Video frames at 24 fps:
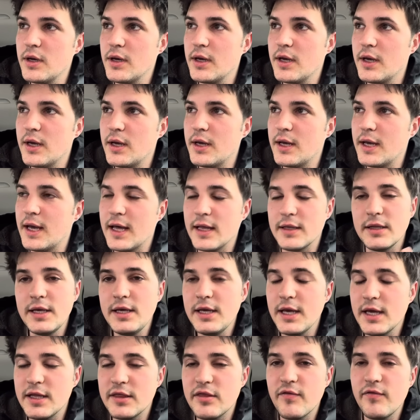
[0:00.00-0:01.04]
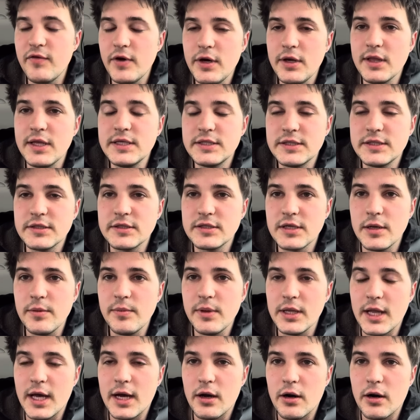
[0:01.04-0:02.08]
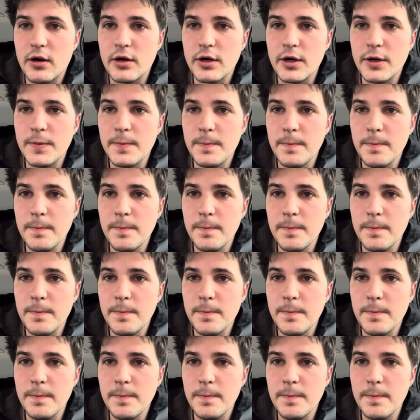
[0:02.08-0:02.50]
at the very least, it's going to be a lot harder.